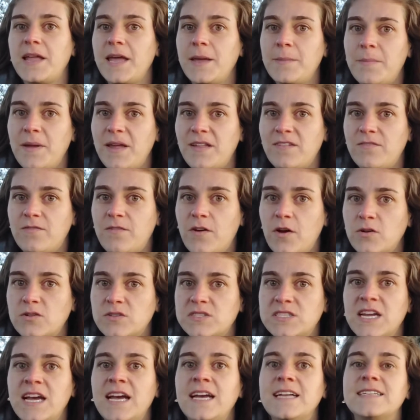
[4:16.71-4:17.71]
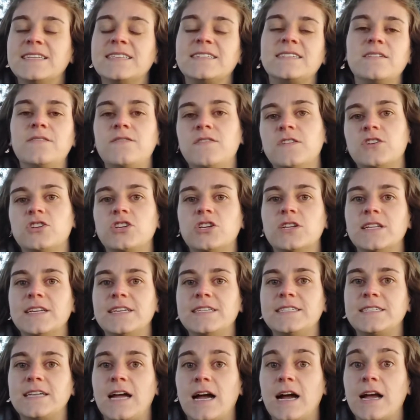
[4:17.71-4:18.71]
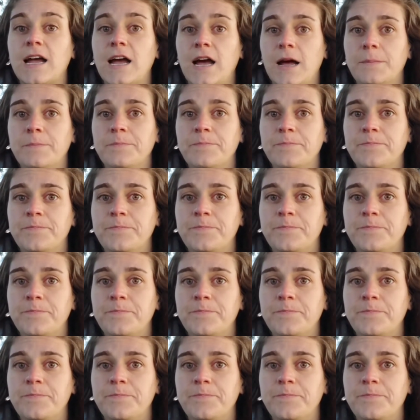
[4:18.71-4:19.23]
plant-based folks to sufficiently stock up.